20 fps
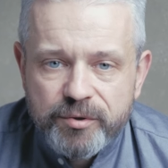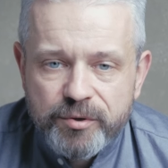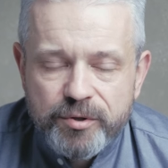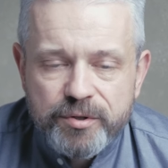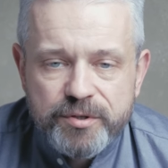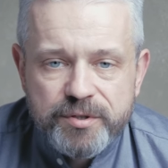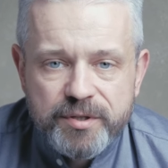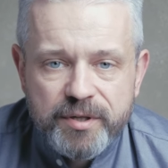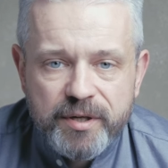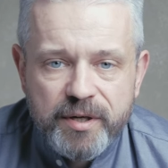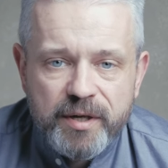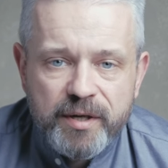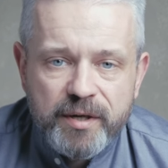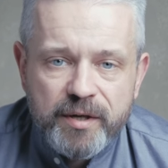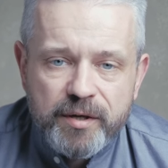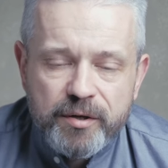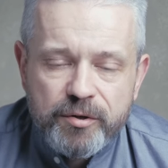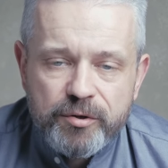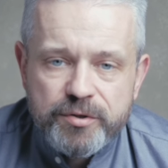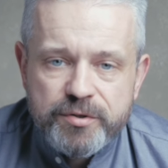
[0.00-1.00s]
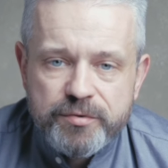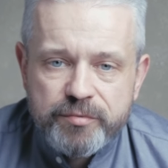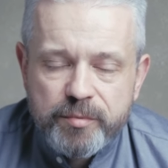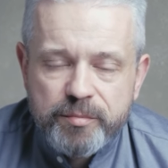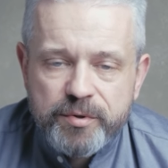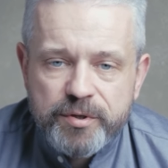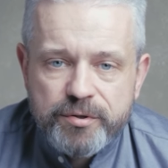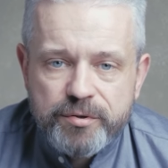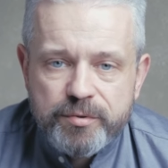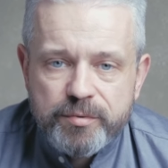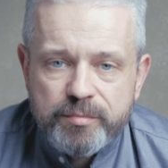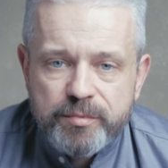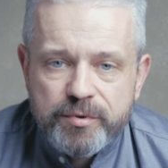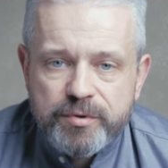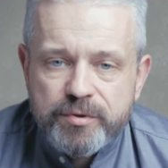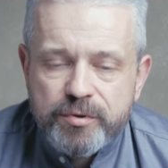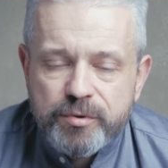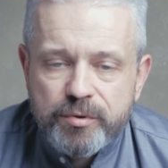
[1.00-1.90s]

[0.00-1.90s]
cost for me to